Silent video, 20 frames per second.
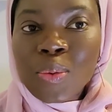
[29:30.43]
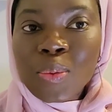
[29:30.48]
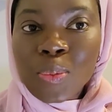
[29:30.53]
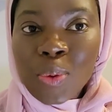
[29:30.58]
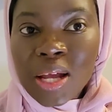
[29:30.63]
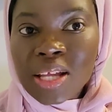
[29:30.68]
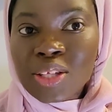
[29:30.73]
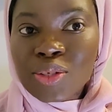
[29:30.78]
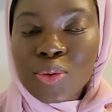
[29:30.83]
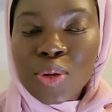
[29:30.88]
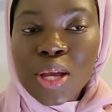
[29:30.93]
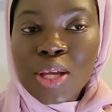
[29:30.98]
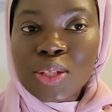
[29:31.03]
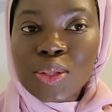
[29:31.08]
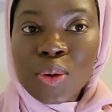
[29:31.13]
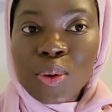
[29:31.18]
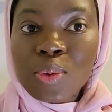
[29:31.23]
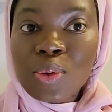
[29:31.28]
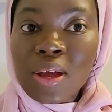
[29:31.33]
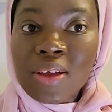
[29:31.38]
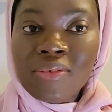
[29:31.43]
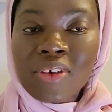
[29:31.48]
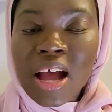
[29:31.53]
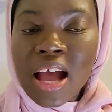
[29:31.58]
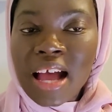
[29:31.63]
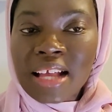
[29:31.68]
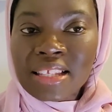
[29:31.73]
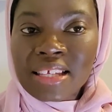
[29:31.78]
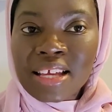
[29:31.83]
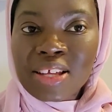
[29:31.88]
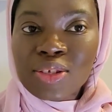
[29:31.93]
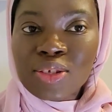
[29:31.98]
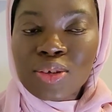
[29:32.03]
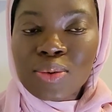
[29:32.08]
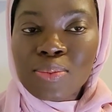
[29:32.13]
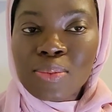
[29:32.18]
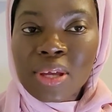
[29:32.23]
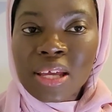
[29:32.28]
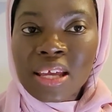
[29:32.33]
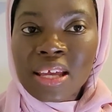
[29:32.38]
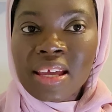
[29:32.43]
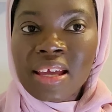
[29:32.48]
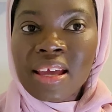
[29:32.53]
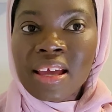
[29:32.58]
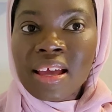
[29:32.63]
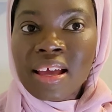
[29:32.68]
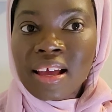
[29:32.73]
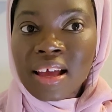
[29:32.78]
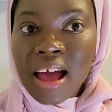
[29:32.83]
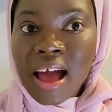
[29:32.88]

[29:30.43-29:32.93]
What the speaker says: waitress or whoever attend to me